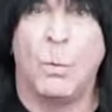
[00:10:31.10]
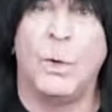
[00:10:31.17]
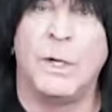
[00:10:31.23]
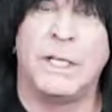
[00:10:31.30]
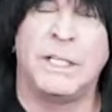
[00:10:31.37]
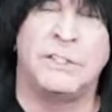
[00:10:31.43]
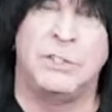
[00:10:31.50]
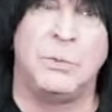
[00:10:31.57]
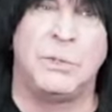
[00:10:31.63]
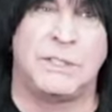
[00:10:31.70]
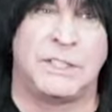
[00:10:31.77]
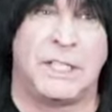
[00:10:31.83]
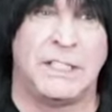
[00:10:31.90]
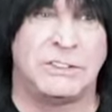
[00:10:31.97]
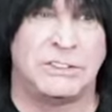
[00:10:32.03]
What I do
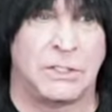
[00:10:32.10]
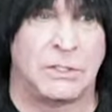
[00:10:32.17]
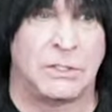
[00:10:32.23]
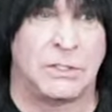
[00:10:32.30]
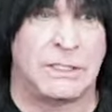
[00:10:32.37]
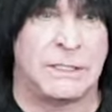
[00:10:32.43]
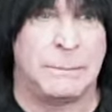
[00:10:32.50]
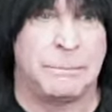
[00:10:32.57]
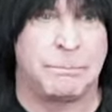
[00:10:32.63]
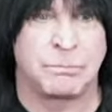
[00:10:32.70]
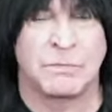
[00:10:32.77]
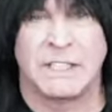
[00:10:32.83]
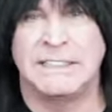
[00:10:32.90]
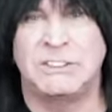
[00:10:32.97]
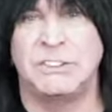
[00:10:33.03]
occasionally
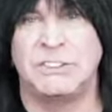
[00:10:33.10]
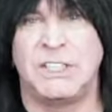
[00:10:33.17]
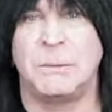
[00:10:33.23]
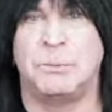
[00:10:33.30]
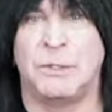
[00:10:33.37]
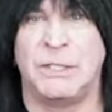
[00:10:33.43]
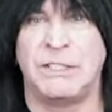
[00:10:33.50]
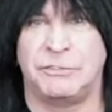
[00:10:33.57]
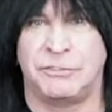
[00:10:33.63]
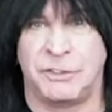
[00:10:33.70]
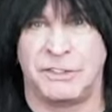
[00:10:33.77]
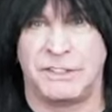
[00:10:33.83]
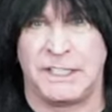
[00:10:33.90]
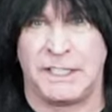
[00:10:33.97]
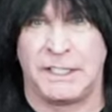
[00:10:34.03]
is just take a break
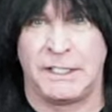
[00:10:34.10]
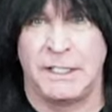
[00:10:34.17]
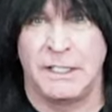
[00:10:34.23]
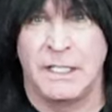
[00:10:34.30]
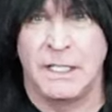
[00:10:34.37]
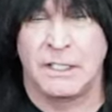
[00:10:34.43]
for a day.